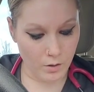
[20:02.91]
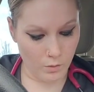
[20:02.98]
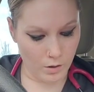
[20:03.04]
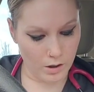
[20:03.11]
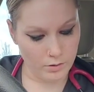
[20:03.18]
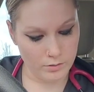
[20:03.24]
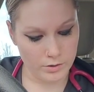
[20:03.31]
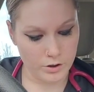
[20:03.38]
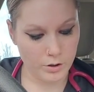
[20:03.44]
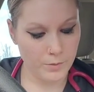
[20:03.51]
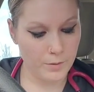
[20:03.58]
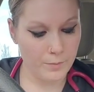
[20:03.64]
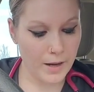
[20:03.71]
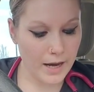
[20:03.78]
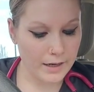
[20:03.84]
Well, she'll
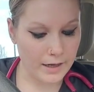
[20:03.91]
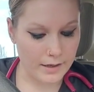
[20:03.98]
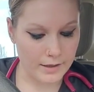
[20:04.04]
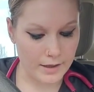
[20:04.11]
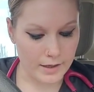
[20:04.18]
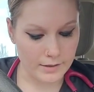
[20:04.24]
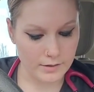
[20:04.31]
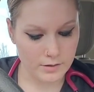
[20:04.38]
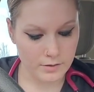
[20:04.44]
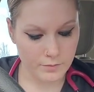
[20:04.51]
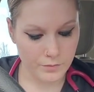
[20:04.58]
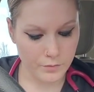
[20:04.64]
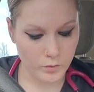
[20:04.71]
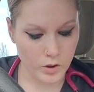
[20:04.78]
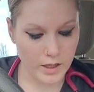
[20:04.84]
be back, I guess.
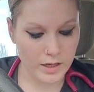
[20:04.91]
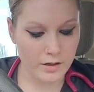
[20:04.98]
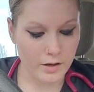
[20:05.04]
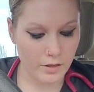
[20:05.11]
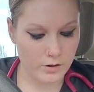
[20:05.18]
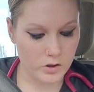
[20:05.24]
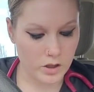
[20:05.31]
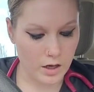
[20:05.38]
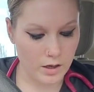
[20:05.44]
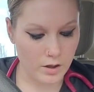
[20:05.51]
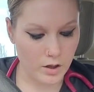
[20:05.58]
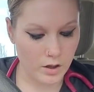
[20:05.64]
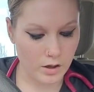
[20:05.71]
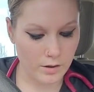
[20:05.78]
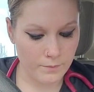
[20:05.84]
We'll get another shot
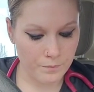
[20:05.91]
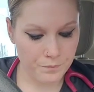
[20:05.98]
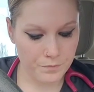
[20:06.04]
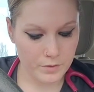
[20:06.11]
at her.